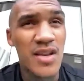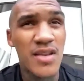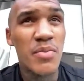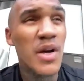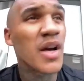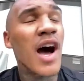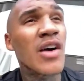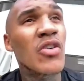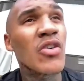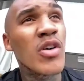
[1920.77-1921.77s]
But
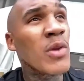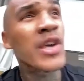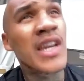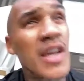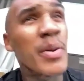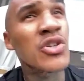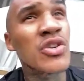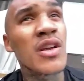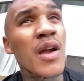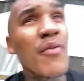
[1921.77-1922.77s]
I'm looking at a picture
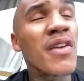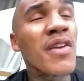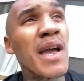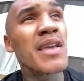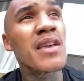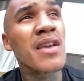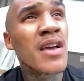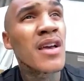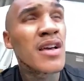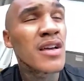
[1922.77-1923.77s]
and I'm thinking, mate,
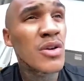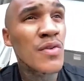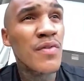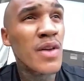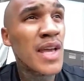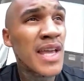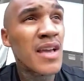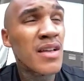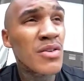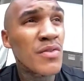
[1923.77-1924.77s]
you're
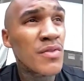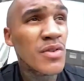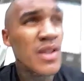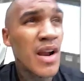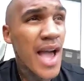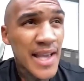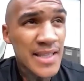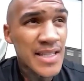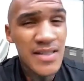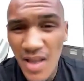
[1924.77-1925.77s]
like
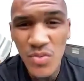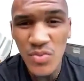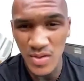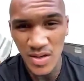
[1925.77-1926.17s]
18 stone.